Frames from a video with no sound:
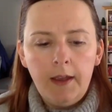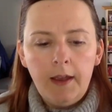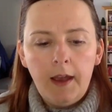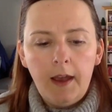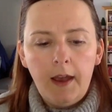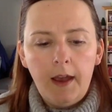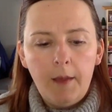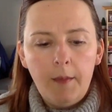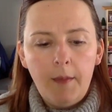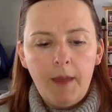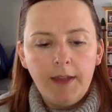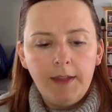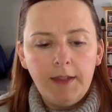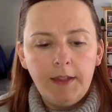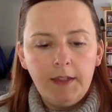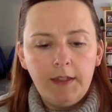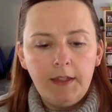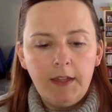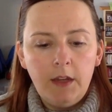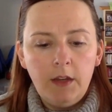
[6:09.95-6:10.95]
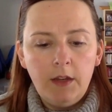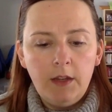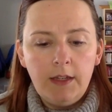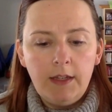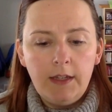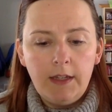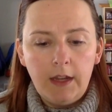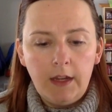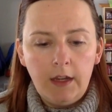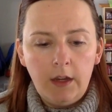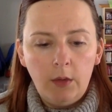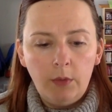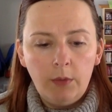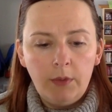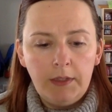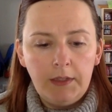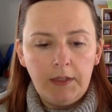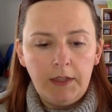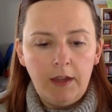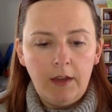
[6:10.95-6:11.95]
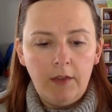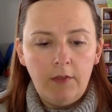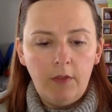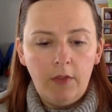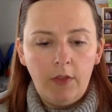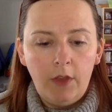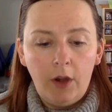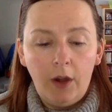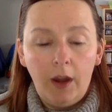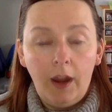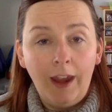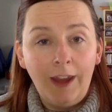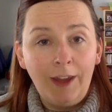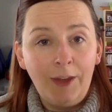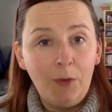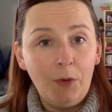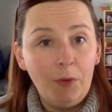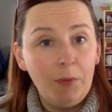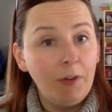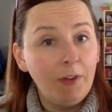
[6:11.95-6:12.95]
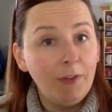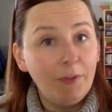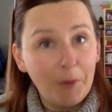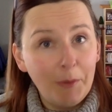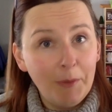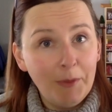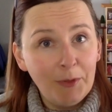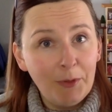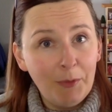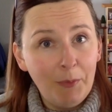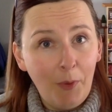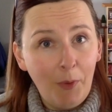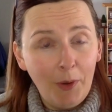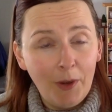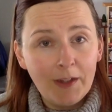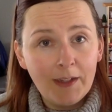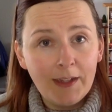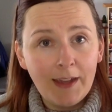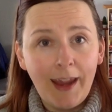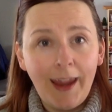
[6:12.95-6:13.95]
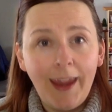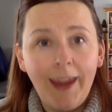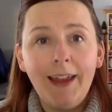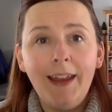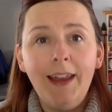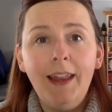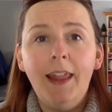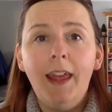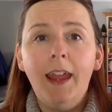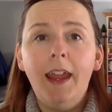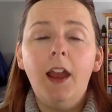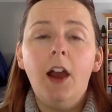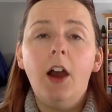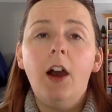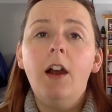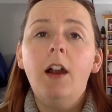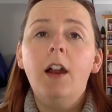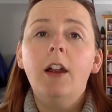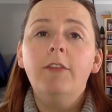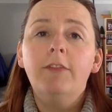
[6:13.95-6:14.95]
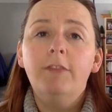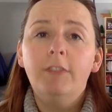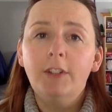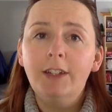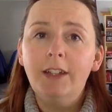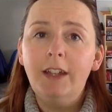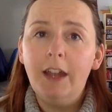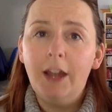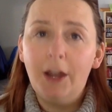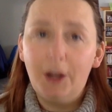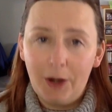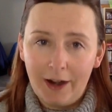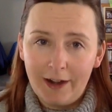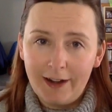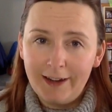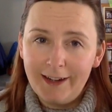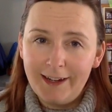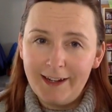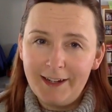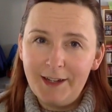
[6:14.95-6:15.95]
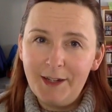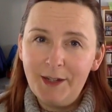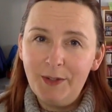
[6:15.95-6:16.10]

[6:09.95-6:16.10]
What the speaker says: SSD did receive their annual performance report and they are fully accredited.